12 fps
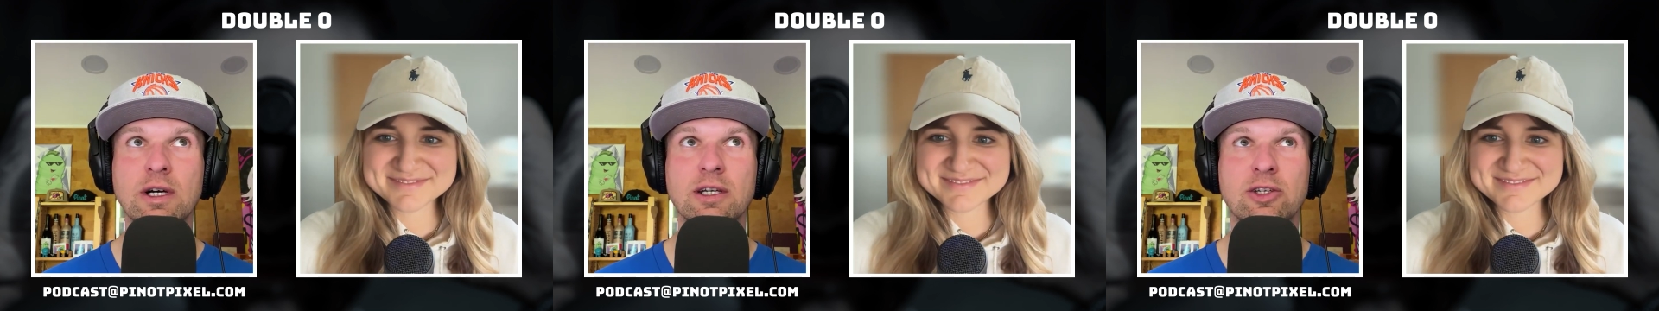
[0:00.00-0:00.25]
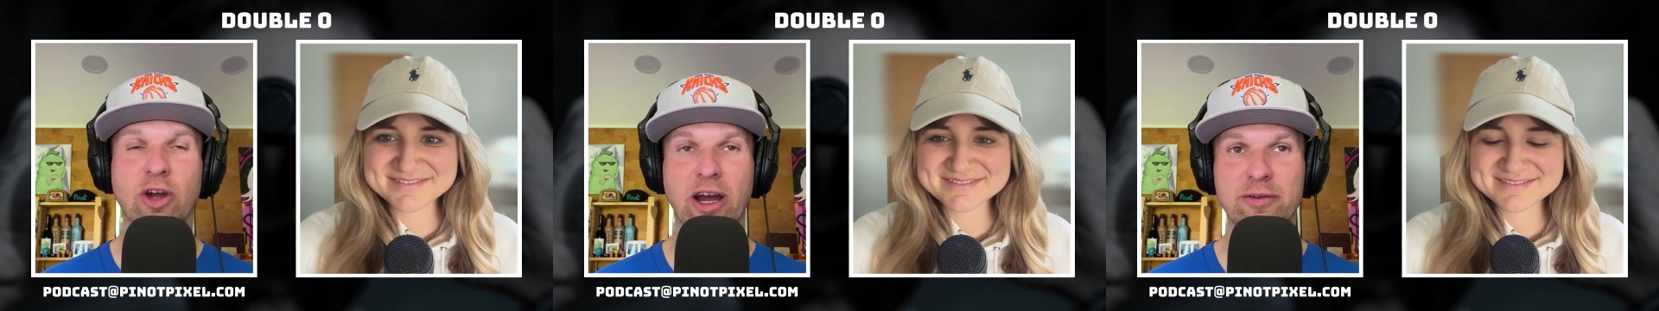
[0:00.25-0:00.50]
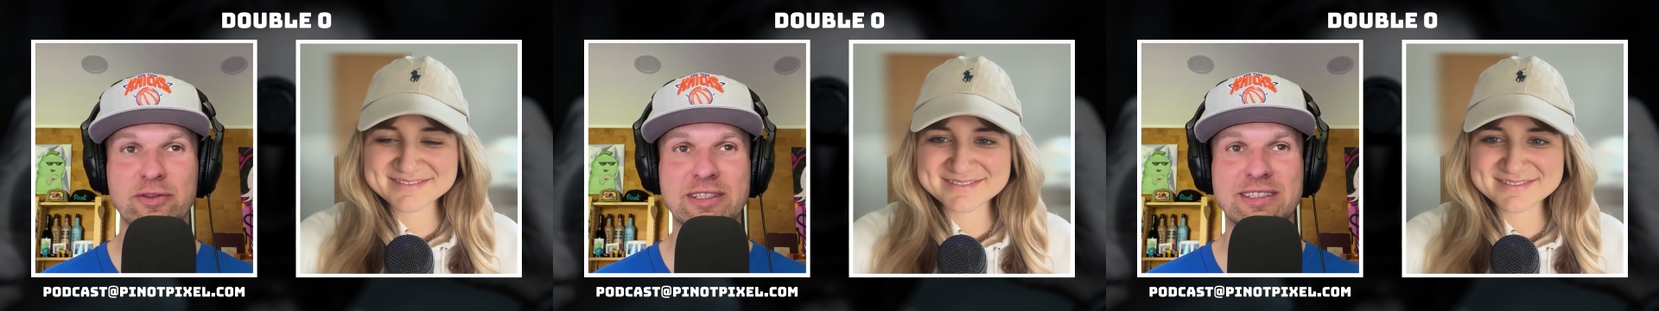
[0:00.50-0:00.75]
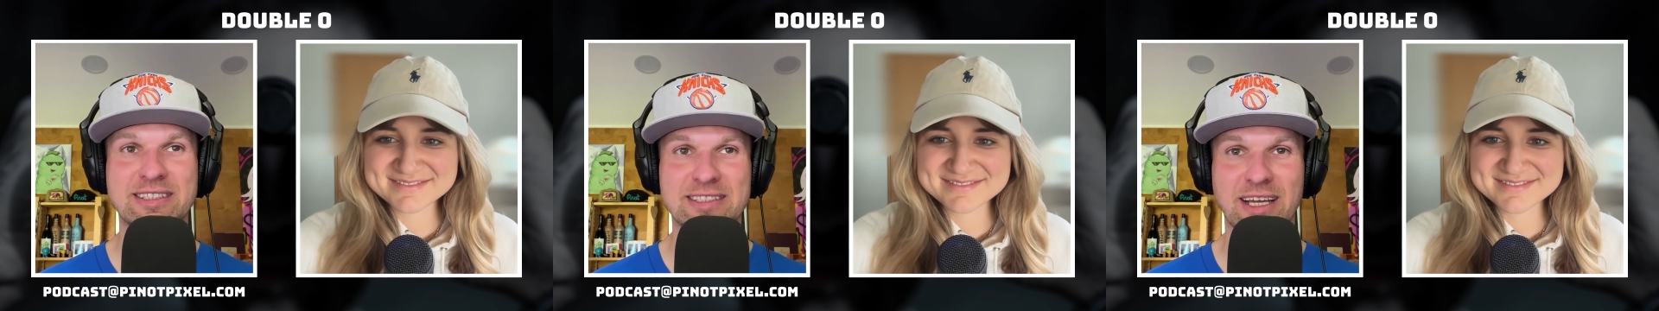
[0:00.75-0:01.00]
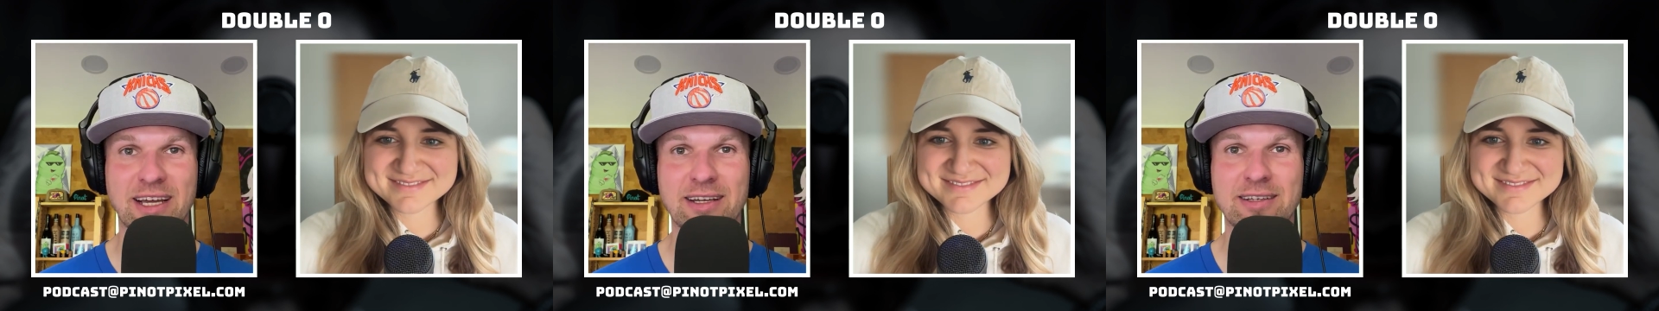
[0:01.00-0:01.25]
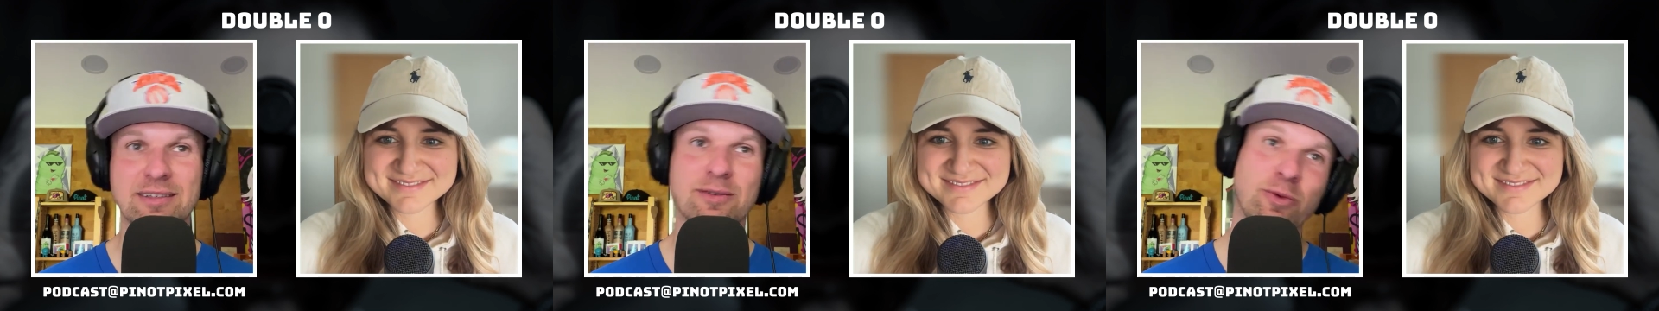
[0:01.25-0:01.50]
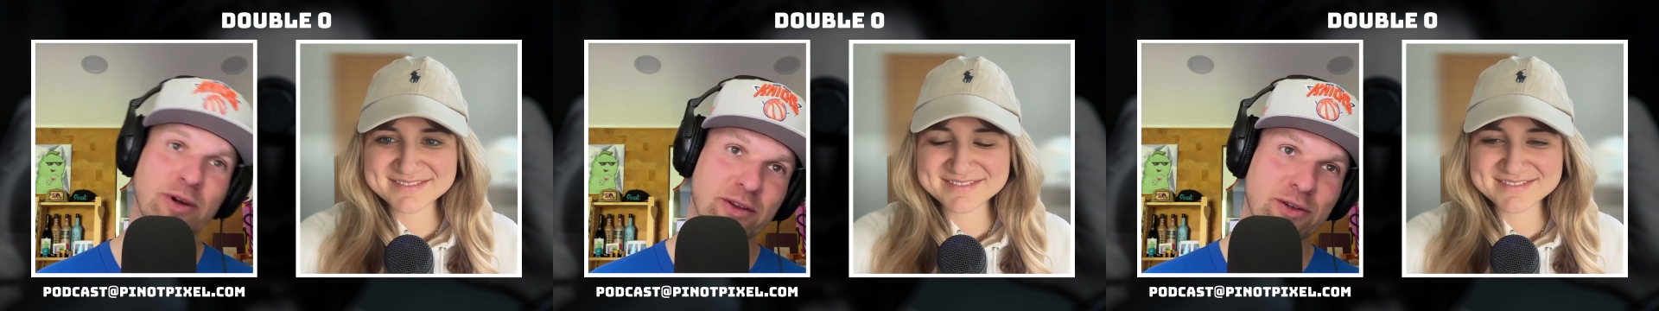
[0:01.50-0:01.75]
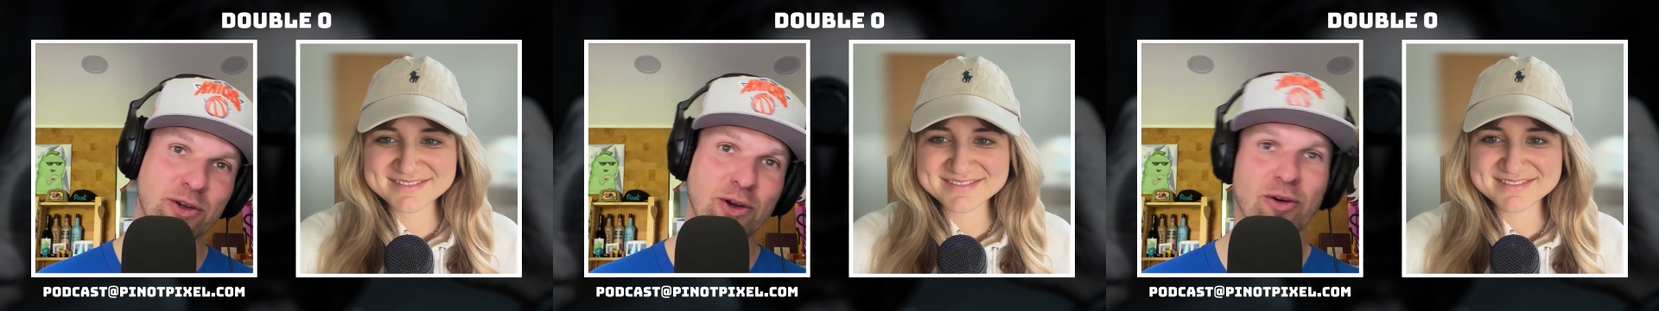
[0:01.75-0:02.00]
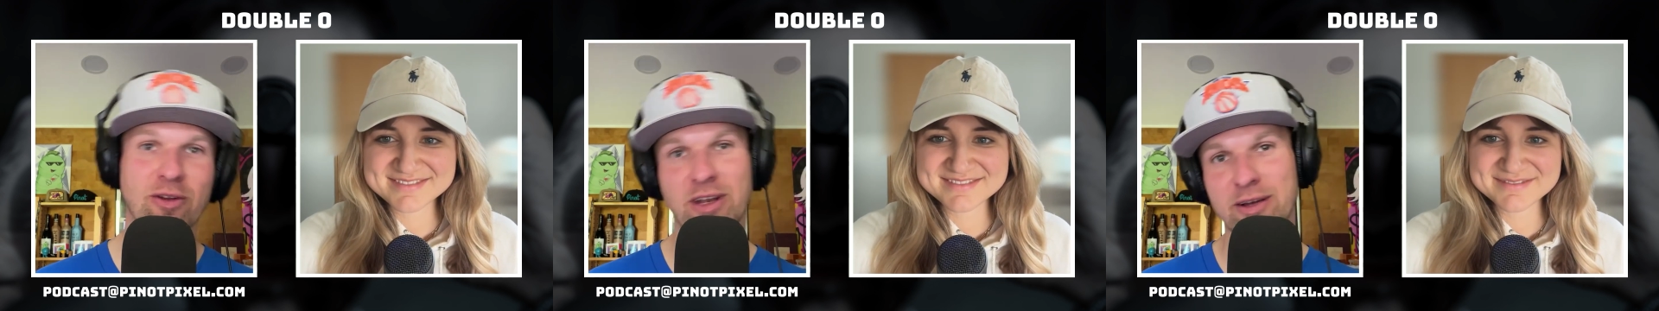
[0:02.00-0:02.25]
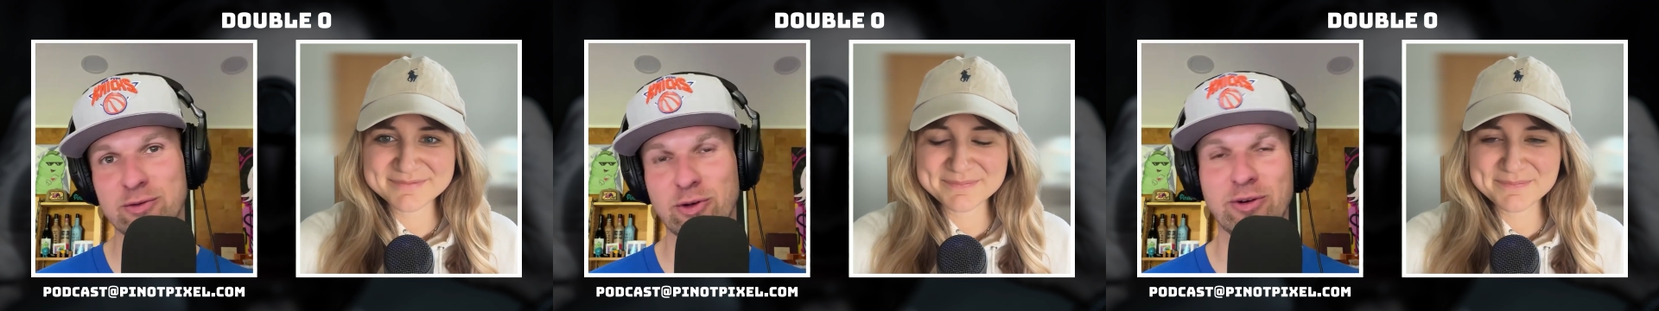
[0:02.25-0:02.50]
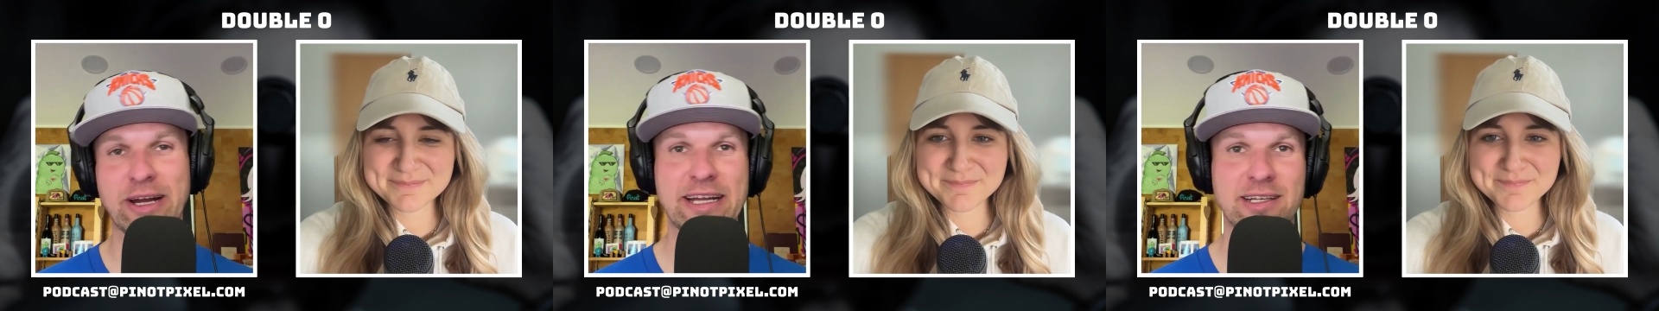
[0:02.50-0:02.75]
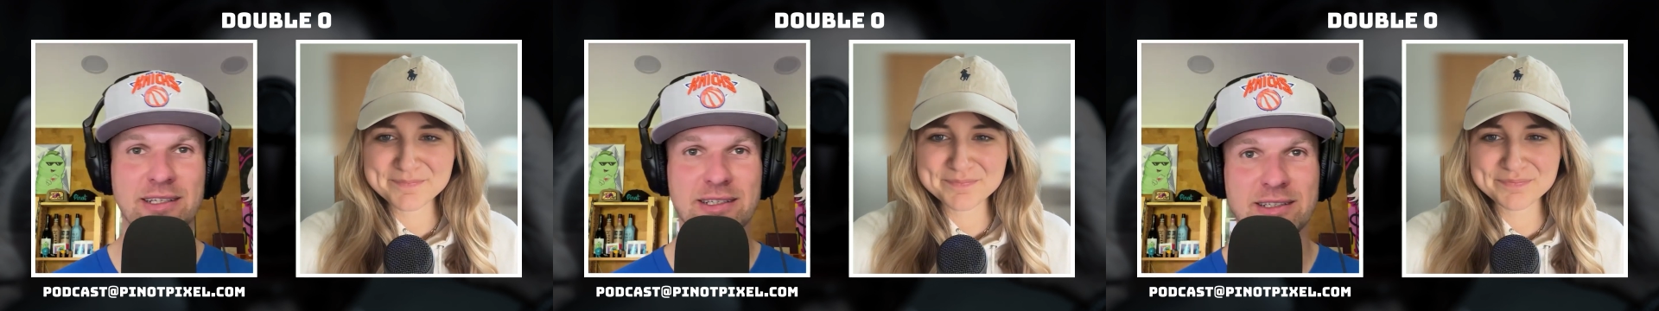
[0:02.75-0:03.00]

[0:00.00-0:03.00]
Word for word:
Speaker 1: Do you have to decide whether to go left or right?